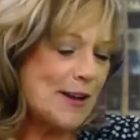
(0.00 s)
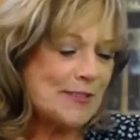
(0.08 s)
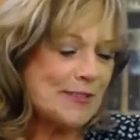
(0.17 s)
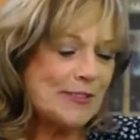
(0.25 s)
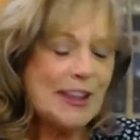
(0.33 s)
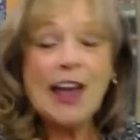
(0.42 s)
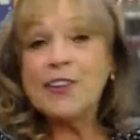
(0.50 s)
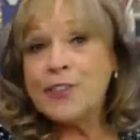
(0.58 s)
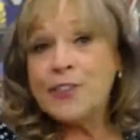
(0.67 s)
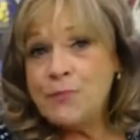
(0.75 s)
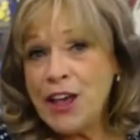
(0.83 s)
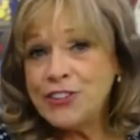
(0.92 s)
We had a
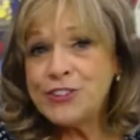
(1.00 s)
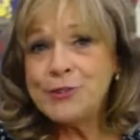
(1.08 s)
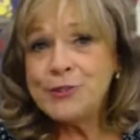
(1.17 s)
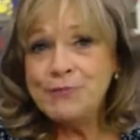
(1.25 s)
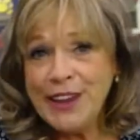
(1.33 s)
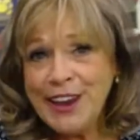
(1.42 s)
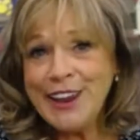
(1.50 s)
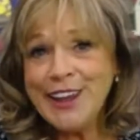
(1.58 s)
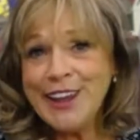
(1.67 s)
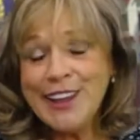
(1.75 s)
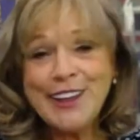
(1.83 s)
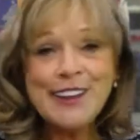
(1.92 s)
special
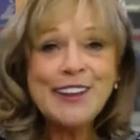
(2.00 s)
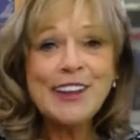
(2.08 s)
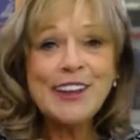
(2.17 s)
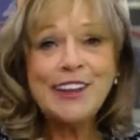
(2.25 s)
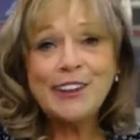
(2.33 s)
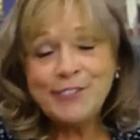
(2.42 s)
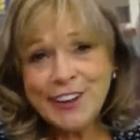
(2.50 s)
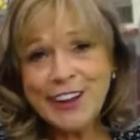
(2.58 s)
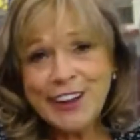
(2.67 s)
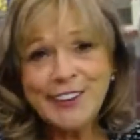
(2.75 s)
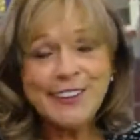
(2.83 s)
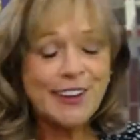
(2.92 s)
media
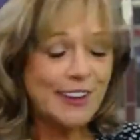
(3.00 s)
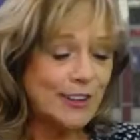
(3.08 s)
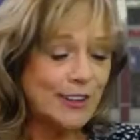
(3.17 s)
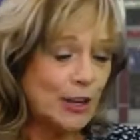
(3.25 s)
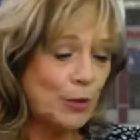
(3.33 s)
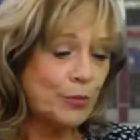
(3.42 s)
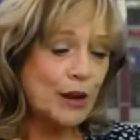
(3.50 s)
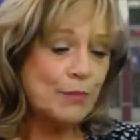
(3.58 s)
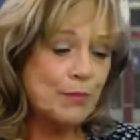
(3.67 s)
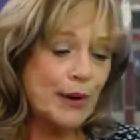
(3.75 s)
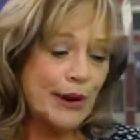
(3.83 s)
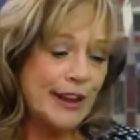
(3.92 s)
event, a little
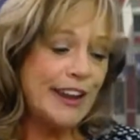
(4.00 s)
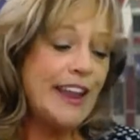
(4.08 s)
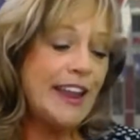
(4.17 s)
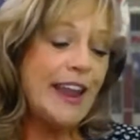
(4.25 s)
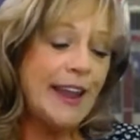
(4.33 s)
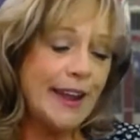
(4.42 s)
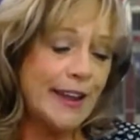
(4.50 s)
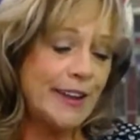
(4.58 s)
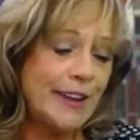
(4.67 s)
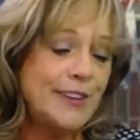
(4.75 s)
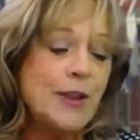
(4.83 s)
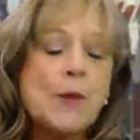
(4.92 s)
pre-party,
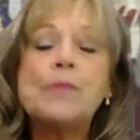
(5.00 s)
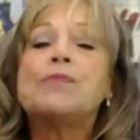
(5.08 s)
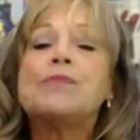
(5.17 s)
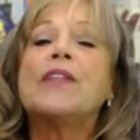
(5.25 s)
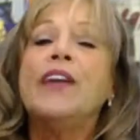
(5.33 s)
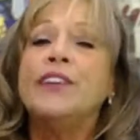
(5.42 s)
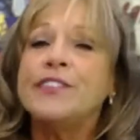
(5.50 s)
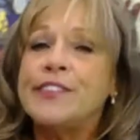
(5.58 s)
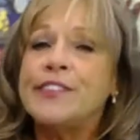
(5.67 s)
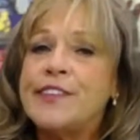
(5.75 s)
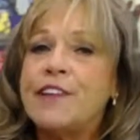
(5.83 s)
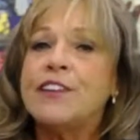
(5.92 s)
and his
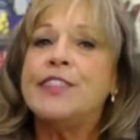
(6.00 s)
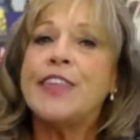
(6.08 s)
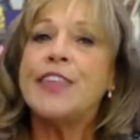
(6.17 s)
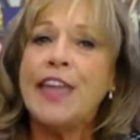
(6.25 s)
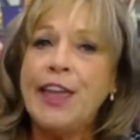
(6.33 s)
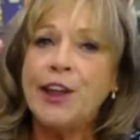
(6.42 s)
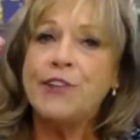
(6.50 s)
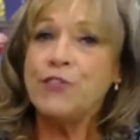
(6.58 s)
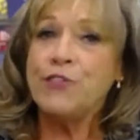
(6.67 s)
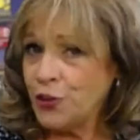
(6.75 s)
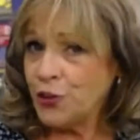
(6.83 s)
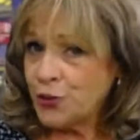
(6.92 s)
7th
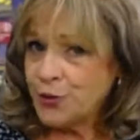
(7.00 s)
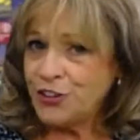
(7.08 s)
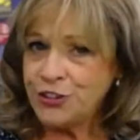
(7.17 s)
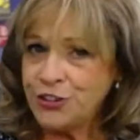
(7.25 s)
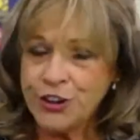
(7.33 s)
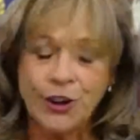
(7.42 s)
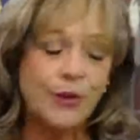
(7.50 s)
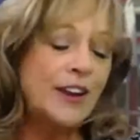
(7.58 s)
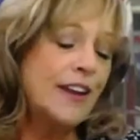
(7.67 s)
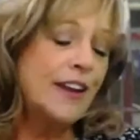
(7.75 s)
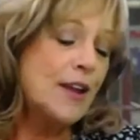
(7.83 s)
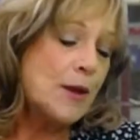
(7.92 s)
anniversary show
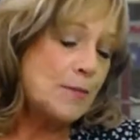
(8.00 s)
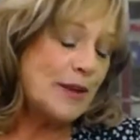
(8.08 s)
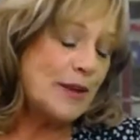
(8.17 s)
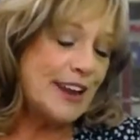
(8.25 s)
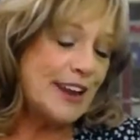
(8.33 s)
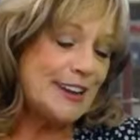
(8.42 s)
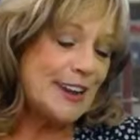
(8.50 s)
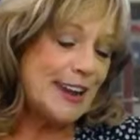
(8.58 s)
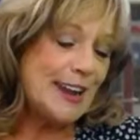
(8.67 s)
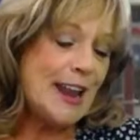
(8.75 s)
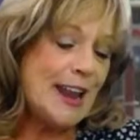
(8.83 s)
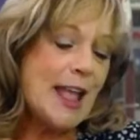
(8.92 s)
Monday night.